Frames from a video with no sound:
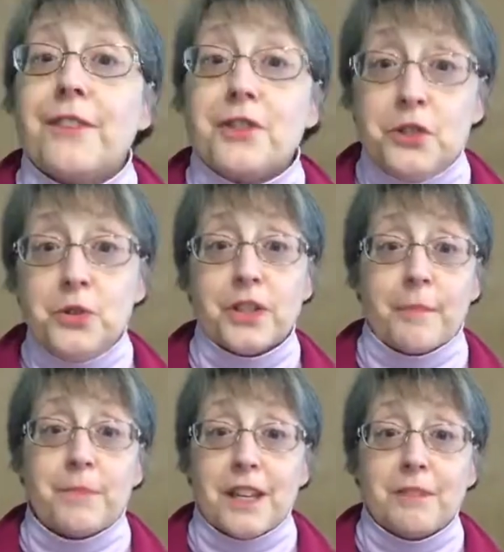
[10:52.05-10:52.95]
to do
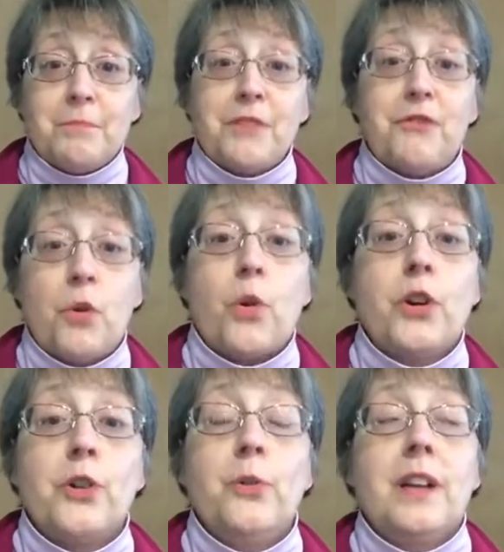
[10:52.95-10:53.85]
something before
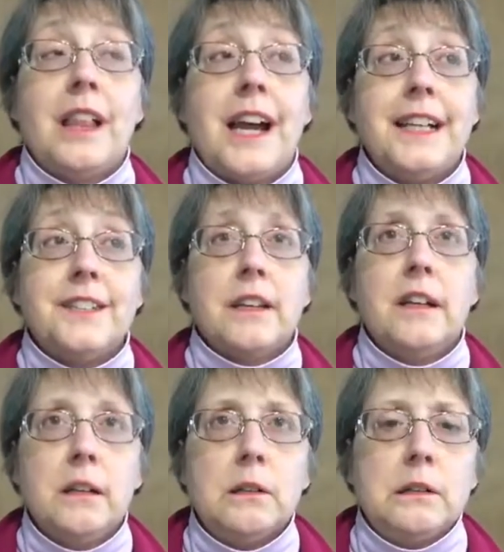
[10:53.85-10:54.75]
you realize,
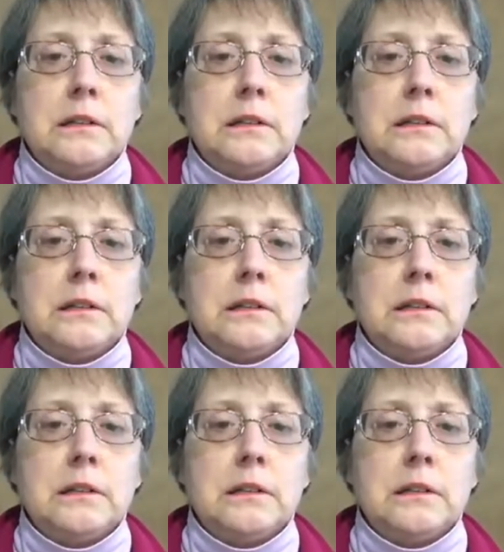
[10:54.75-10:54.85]
oh,